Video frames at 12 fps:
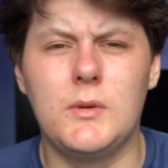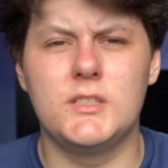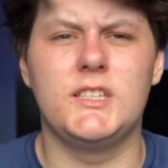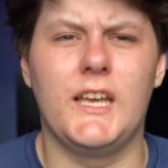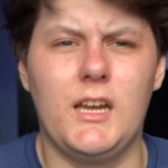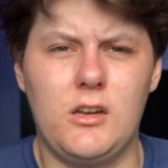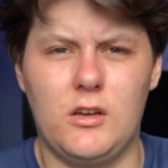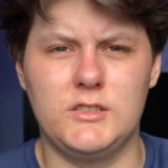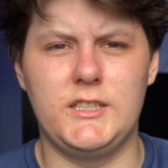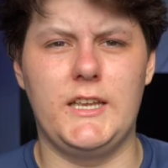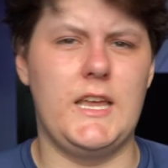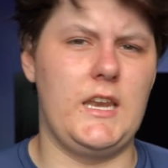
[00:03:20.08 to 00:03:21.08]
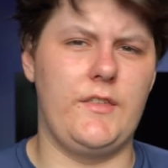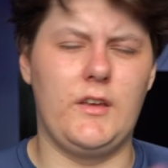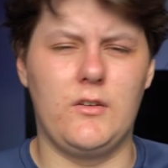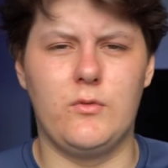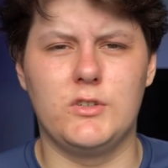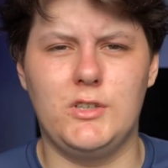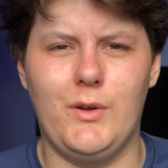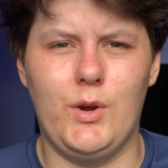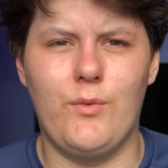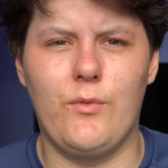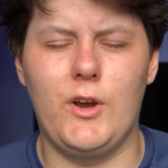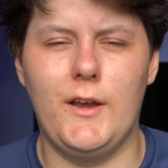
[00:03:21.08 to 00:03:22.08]
I must say, I can't see anything of what's going
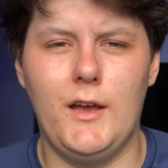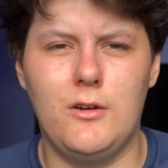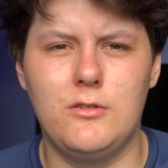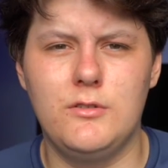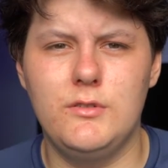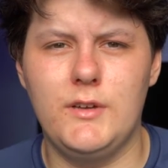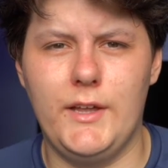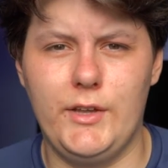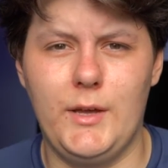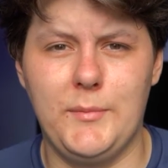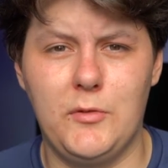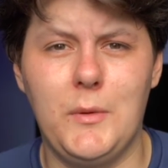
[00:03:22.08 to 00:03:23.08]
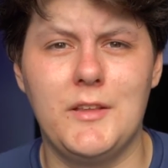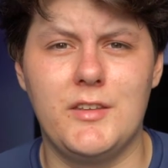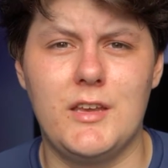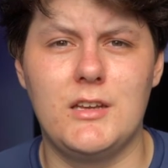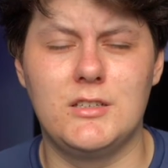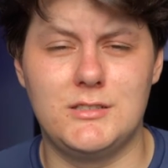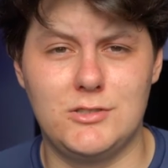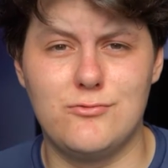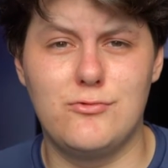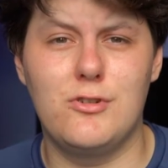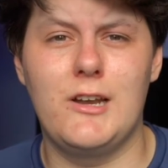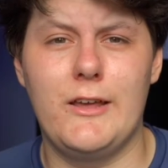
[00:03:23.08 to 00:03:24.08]
on right now. And I'm sweating, because it's
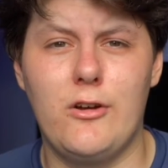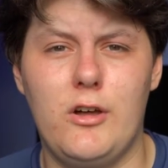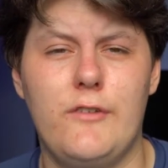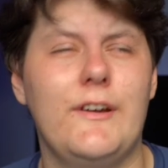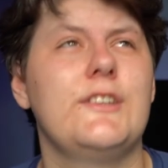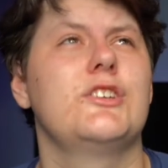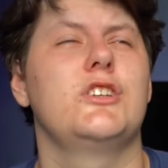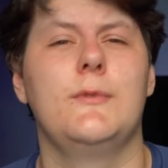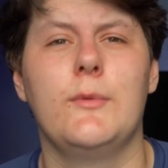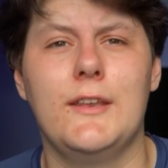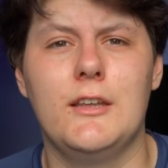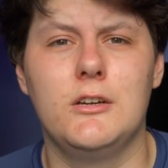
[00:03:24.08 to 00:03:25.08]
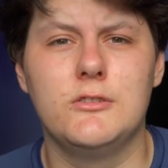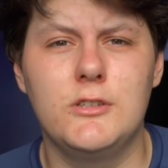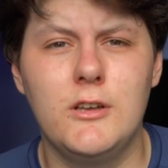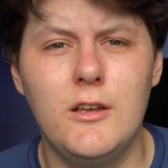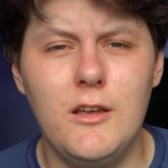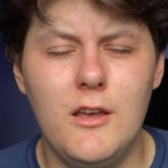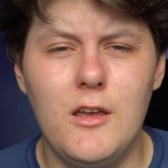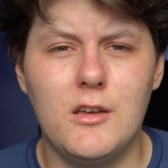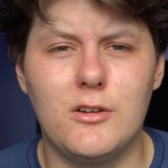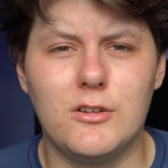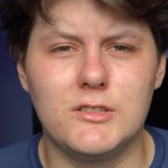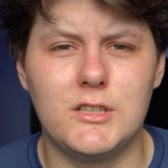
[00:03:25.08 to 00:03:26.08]
really hot. I've had to shut my windows.
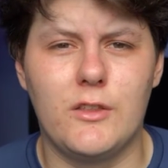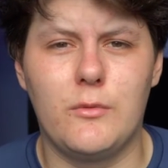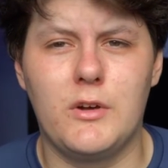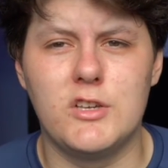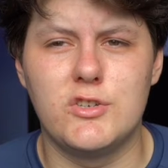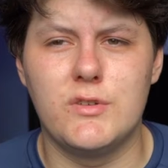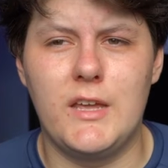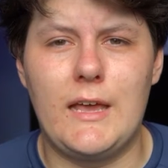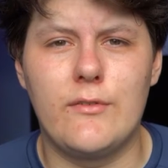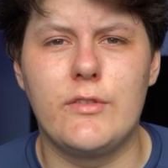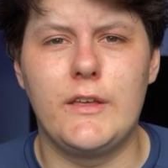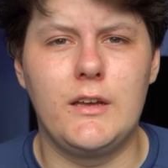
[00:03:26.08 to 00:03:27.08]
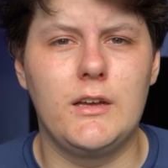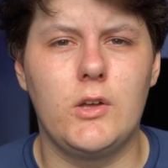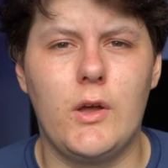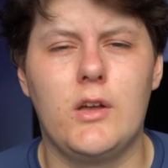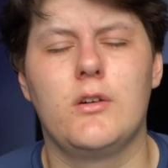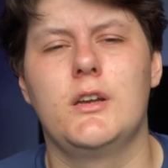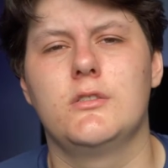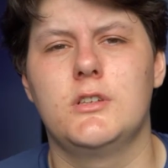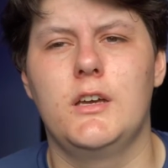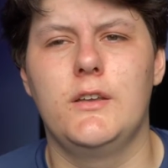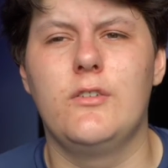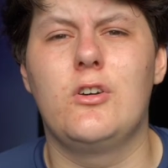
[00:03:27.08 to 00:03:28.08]
Because otherwise you hear everything going on
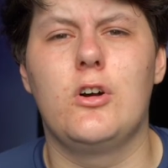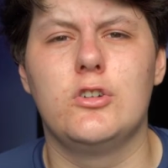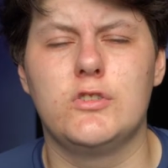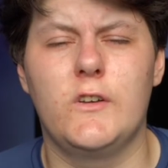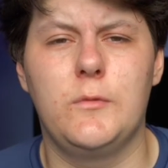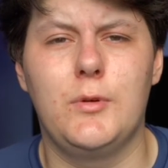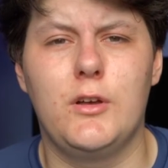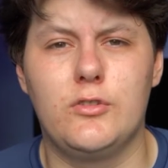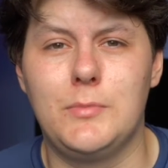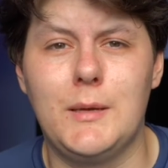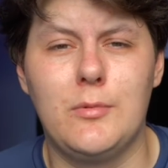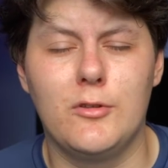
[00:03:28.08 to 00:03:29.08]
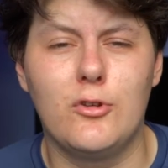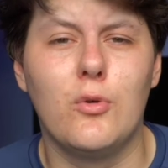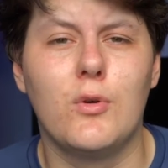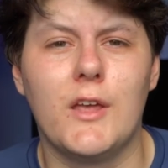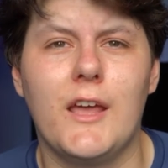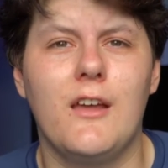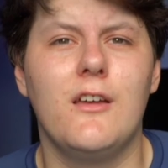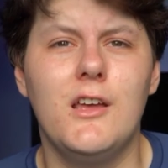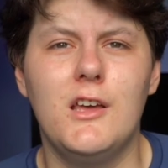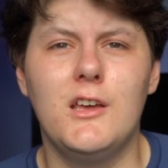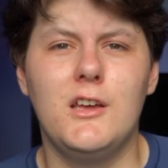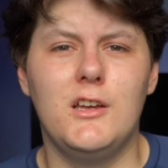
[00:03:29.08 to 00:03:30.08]
outside, the car driving past, people are talking.
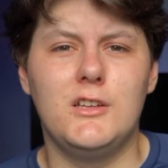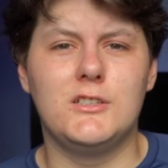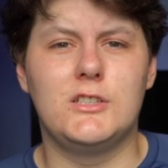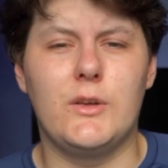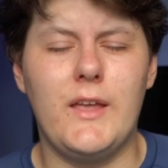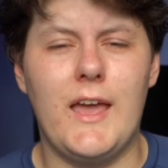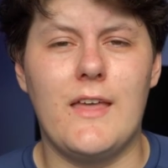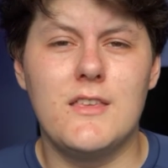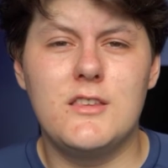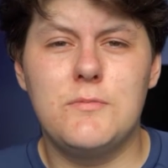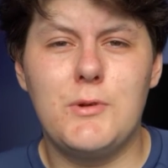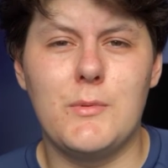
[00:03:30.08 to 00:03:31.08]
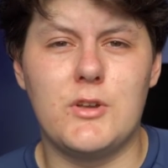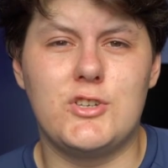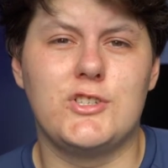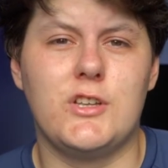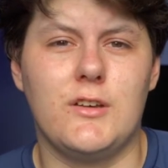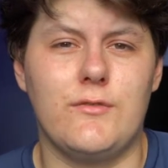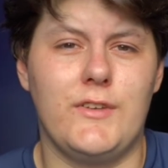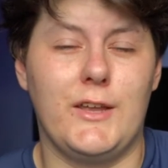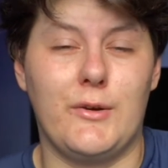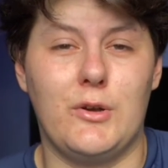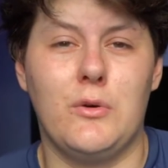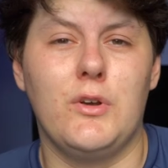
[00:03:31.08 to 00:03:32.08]
So yeah, this is pretty much just a
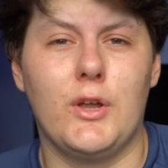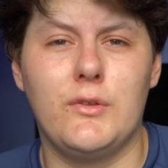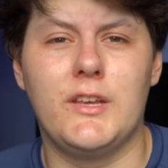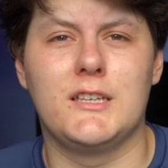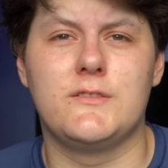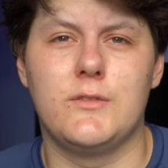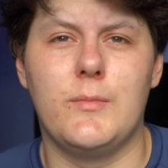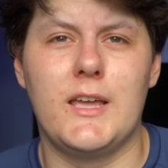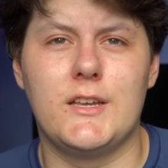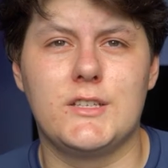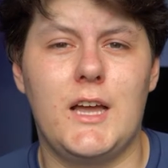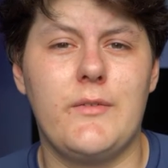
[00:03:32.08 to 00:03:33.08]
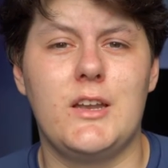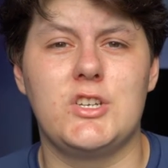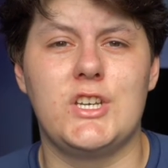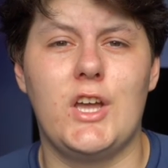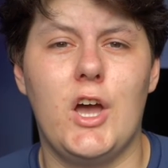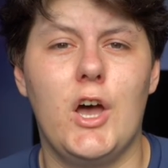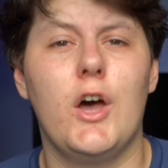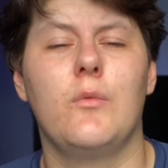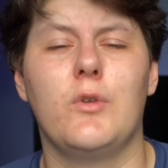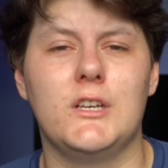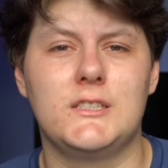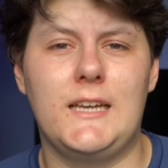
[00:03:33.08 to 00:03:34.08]
video and audio test for me, because I haven't actually
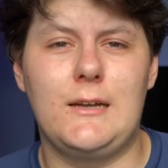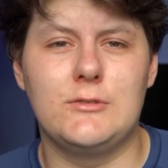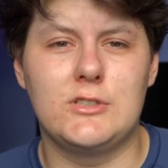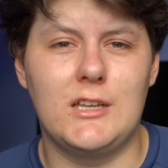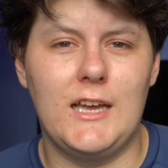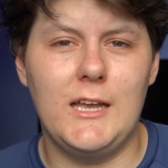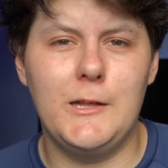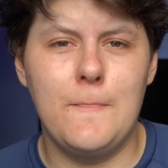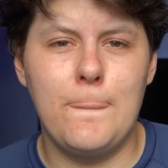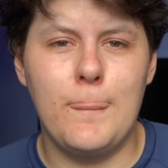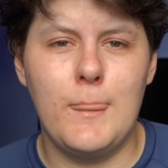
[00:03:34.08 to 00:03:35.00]
heard what it sounds like.